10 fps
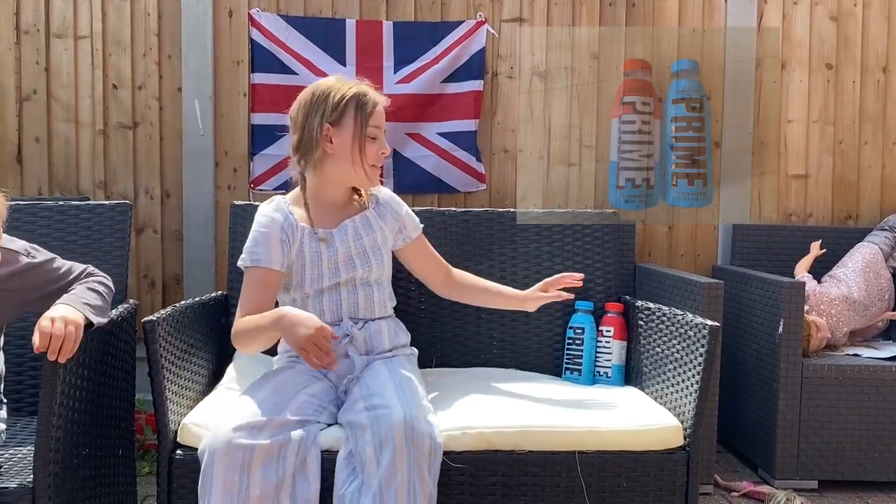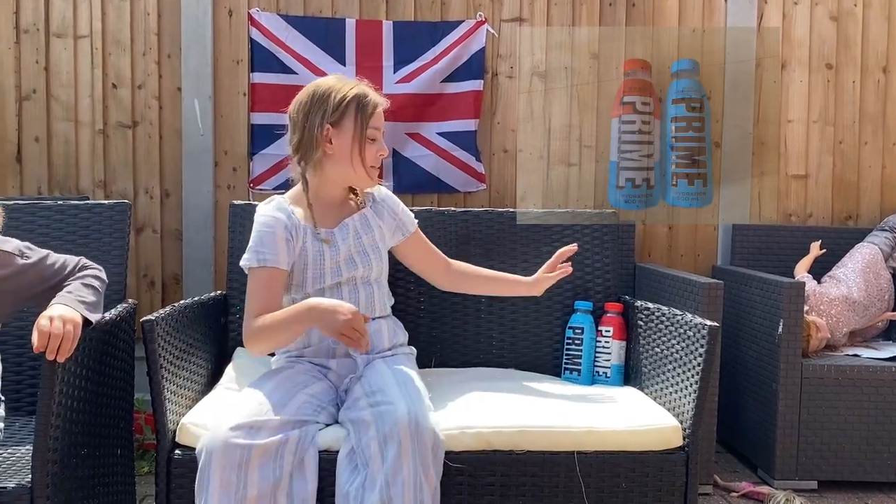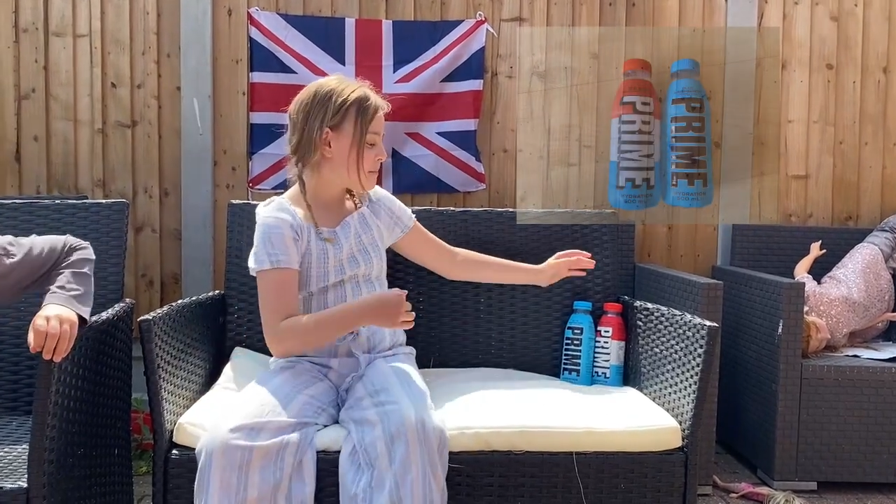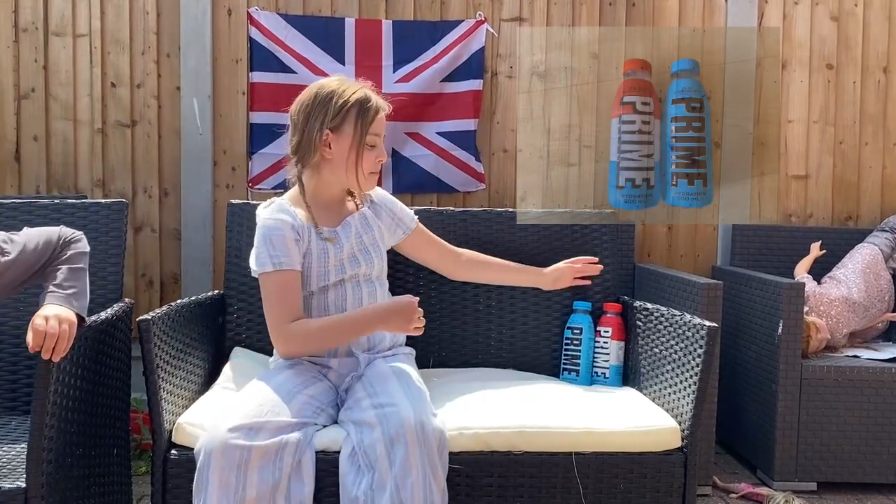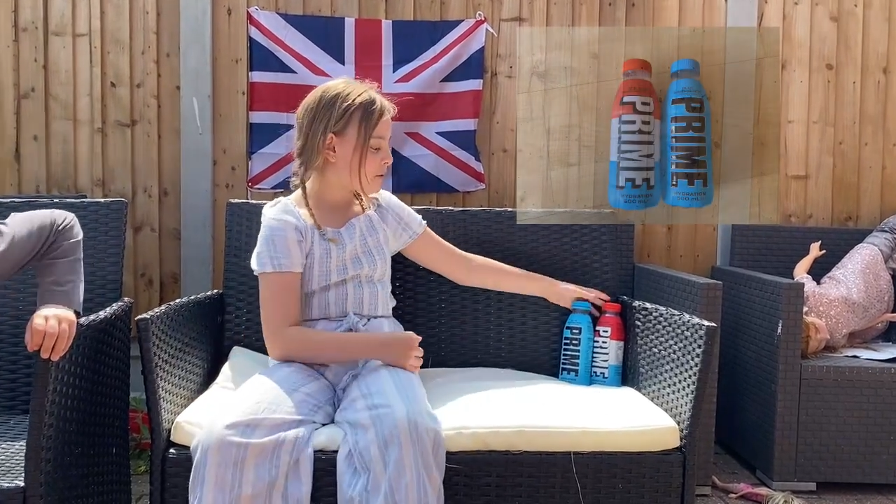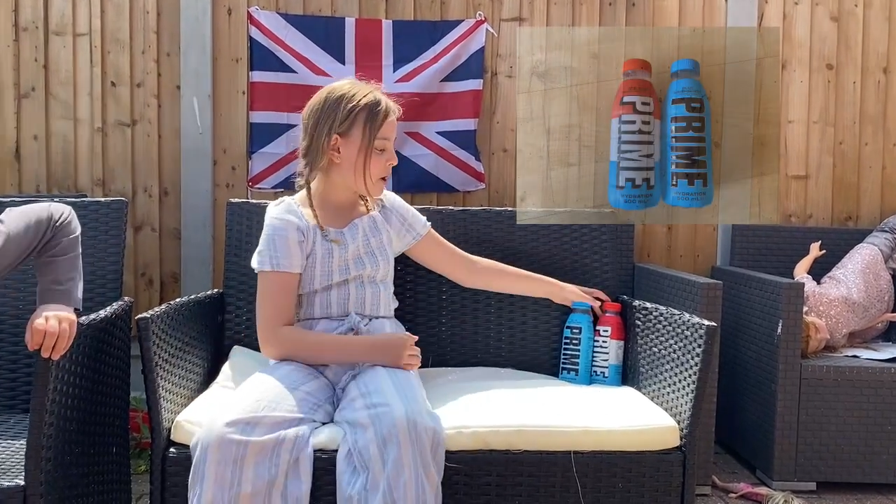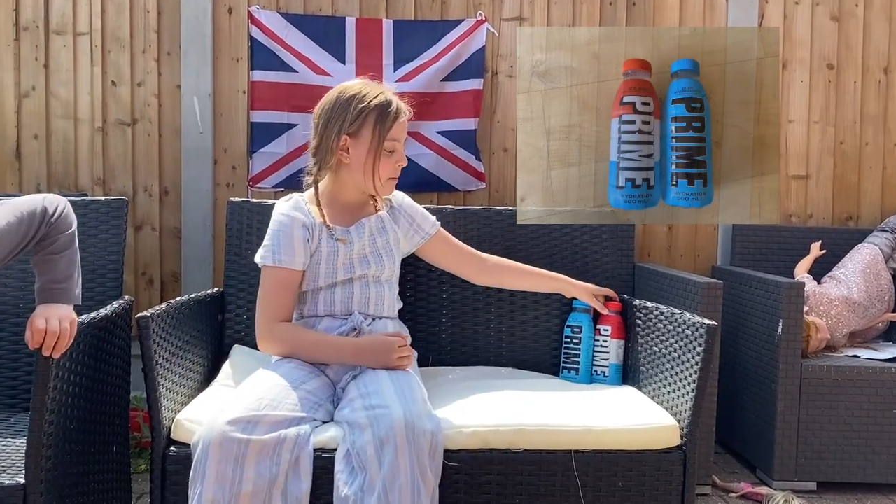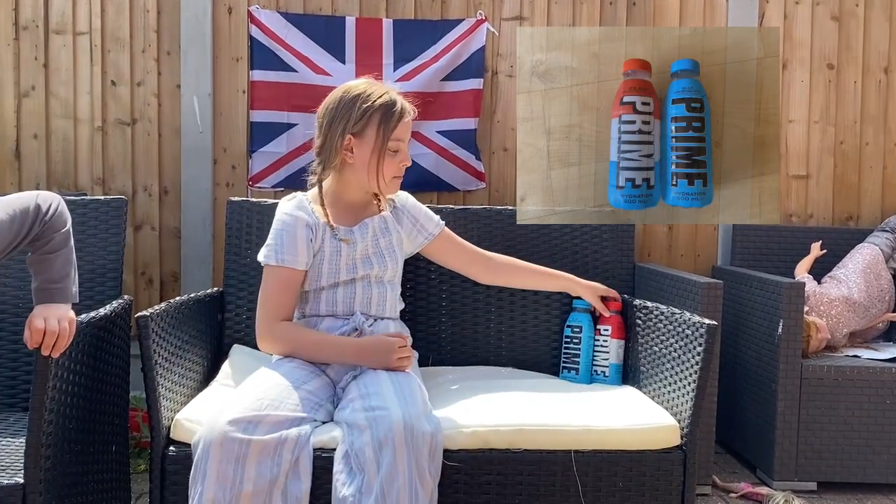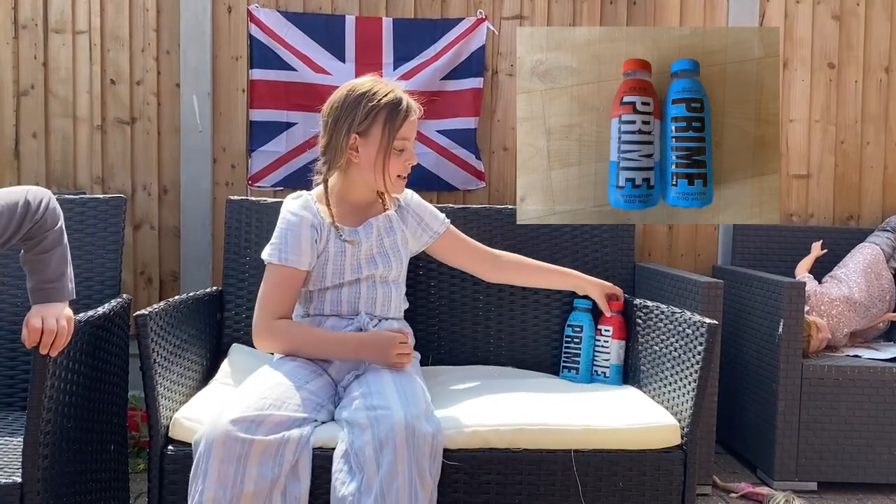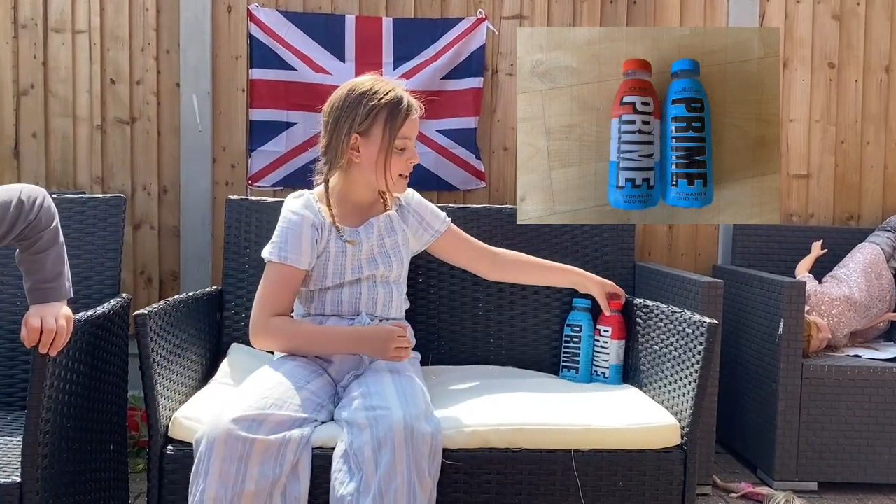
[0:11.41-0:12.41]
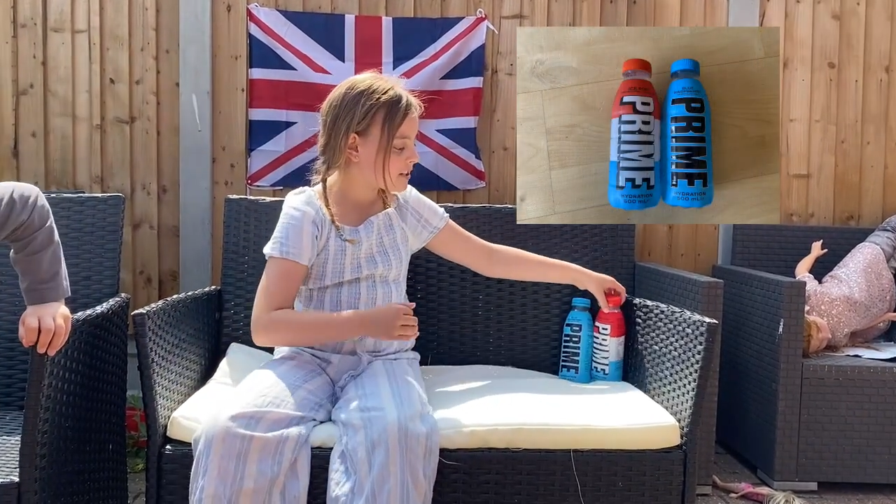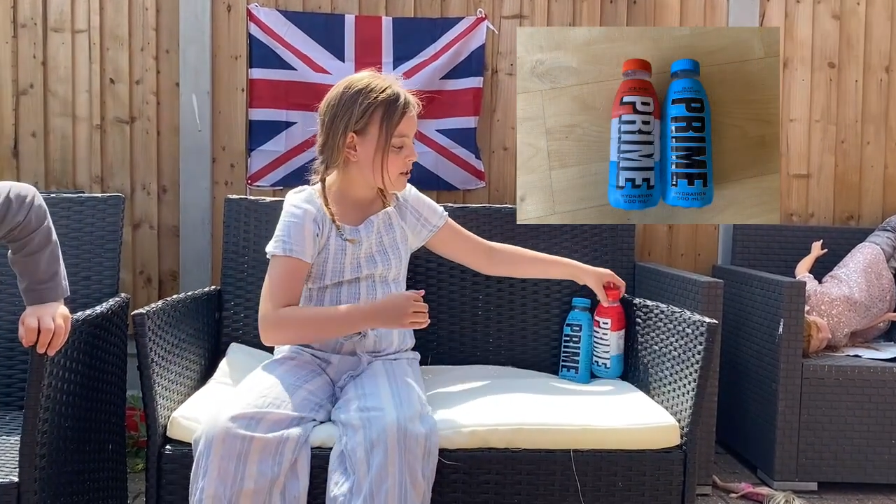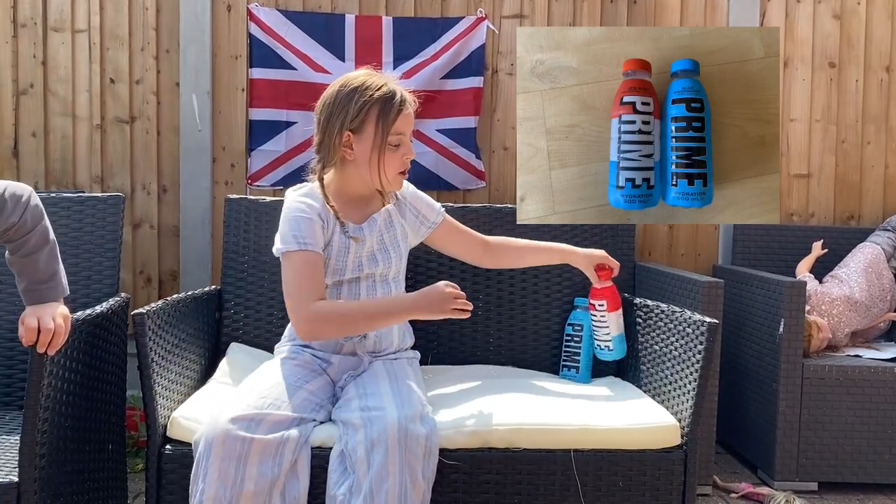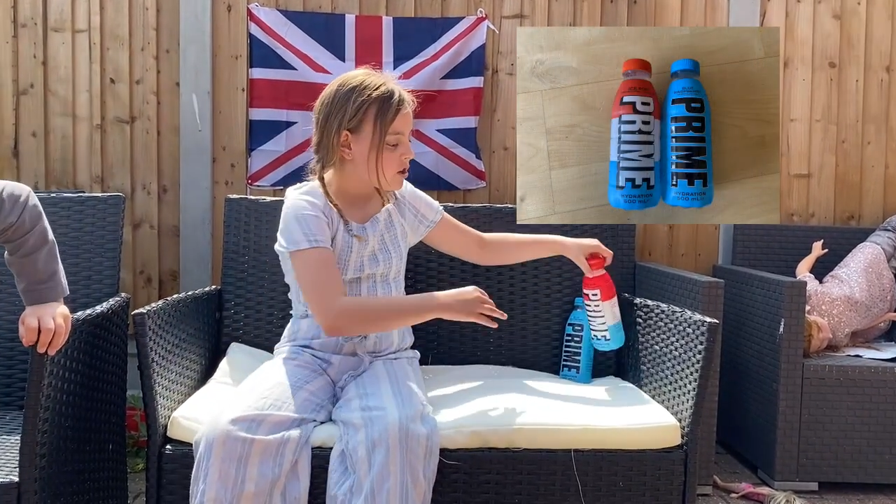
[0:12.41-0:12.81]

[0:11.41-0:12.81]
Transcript: of the prime drinks.